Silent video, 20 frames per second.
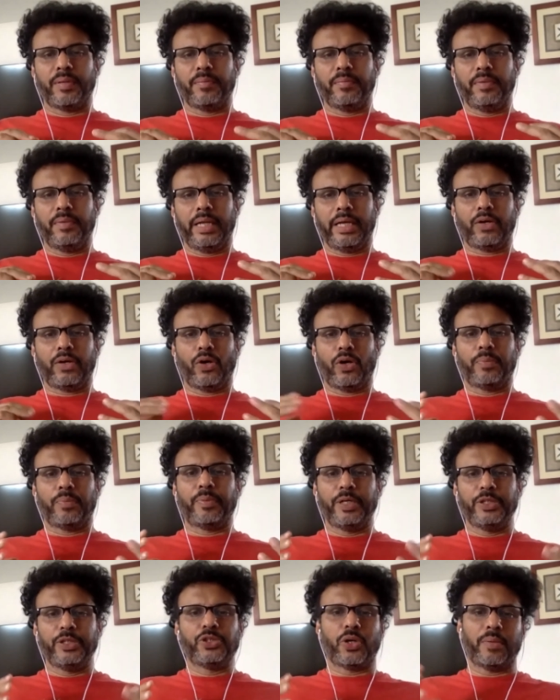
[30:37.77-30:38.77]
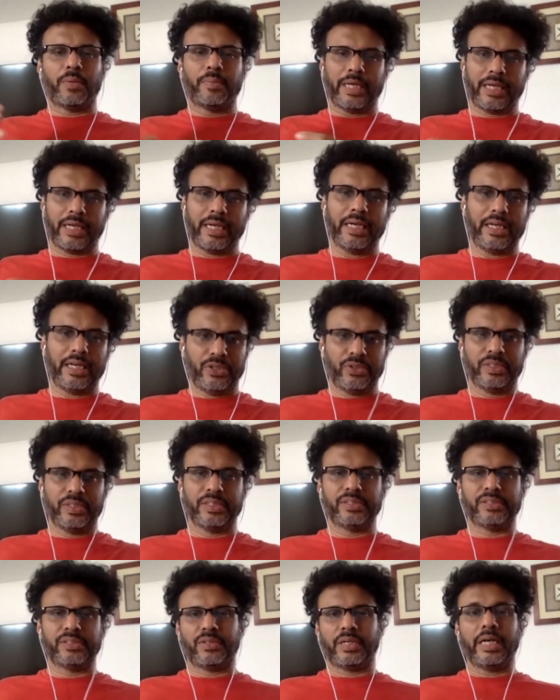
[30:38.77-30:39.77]
like corporate job and get into
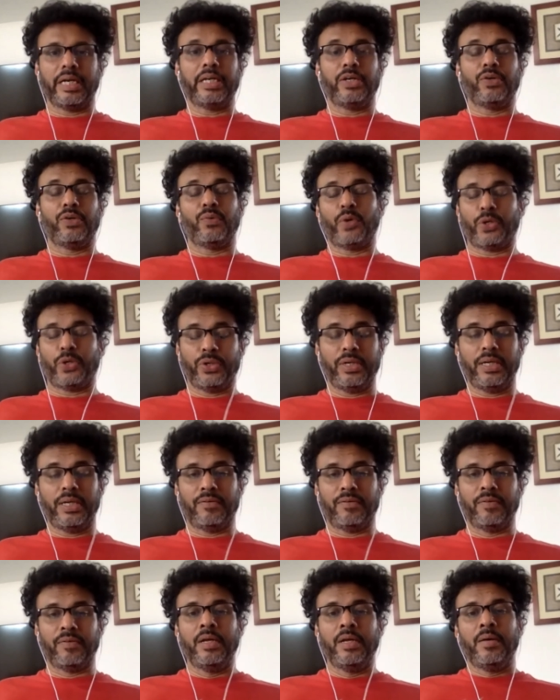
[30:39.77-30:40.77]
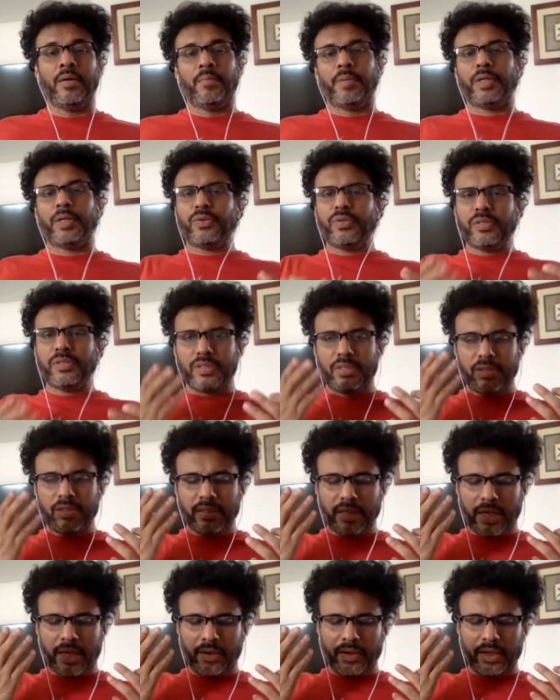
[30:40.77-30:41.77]
this, or get into what you love. But you'll
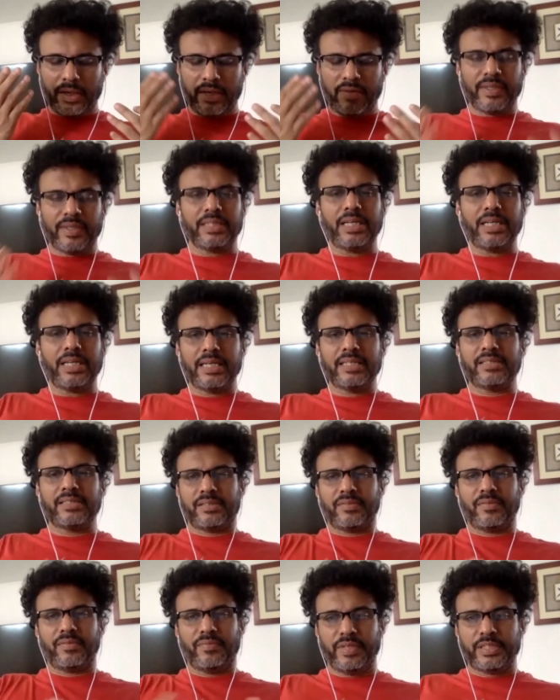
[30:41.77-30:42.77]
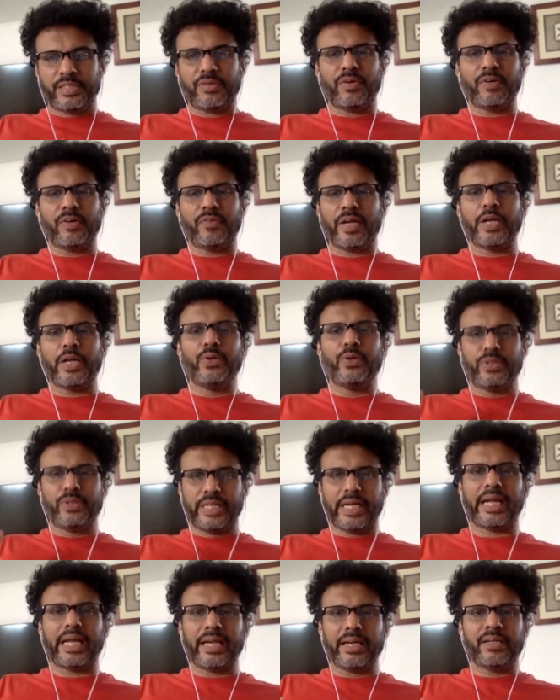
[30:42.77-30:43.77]
nevertheless, whichever way you
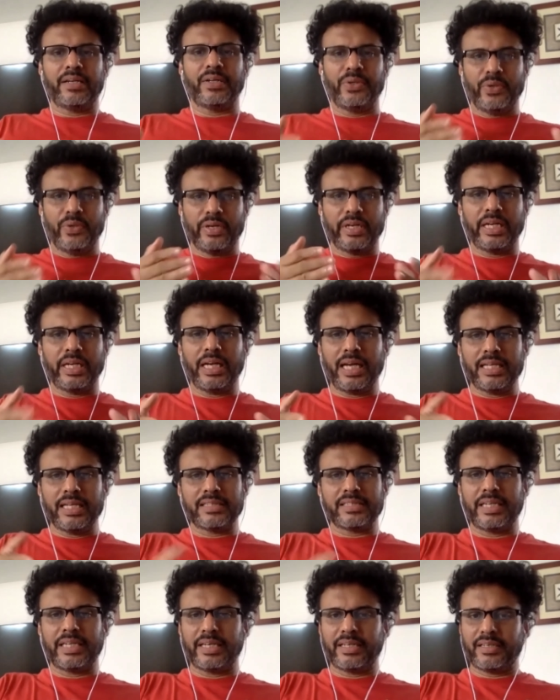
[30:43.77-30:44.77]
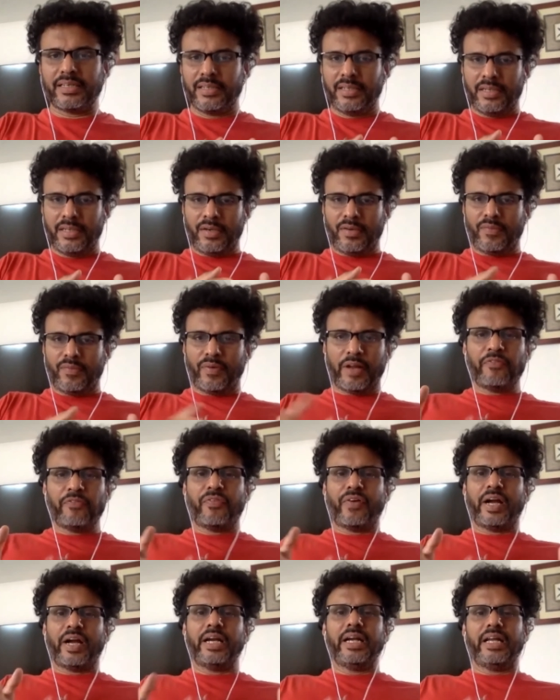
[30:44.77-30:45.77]
take it, you'll realize that one
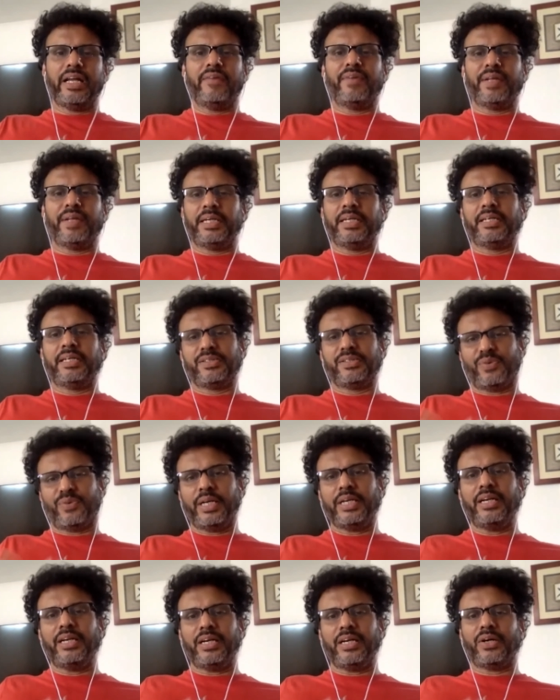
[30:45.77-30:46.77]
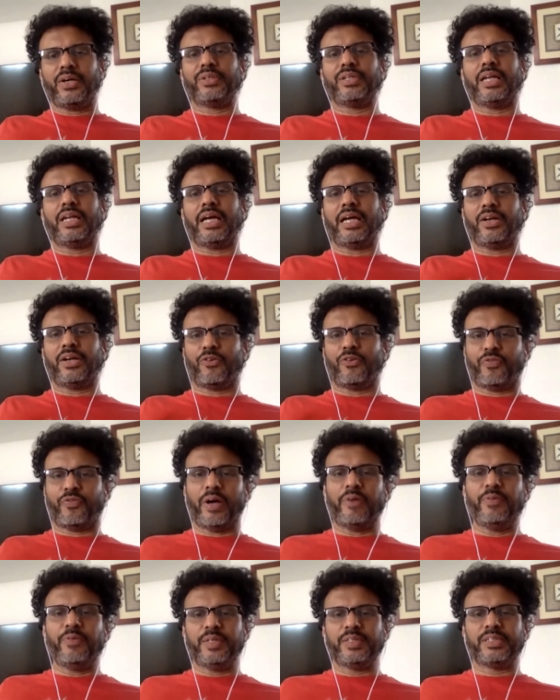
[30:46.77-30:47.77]
fine day, whether it is 1 year down the line or
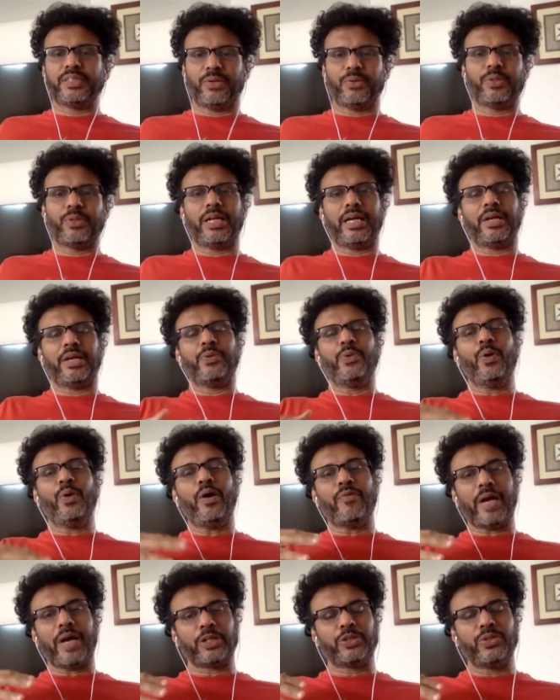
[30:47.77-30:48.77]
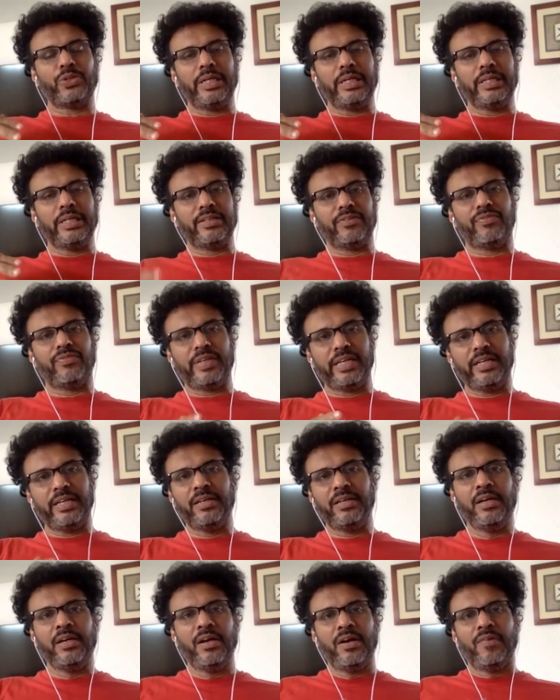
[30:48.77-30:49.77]
5 years down the line, you have actually
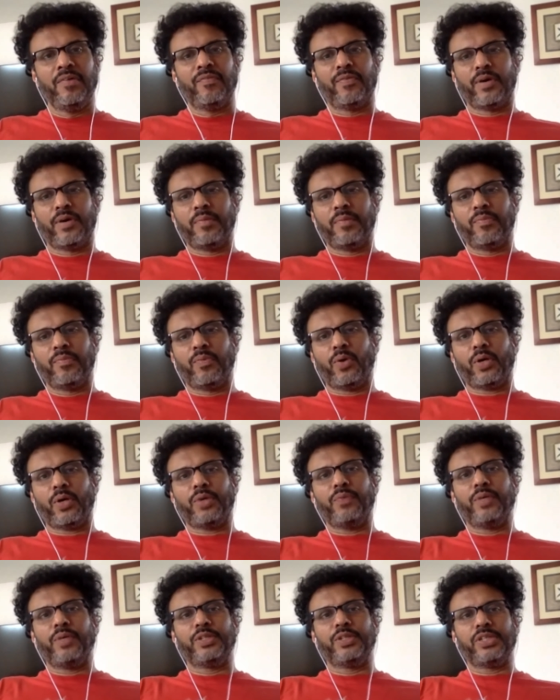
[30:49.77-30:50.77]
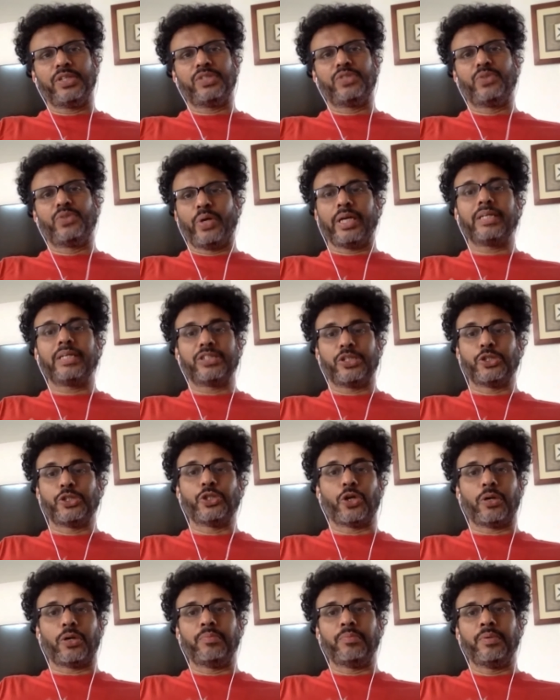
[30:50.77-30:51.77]
drifted from what you were just doing as a job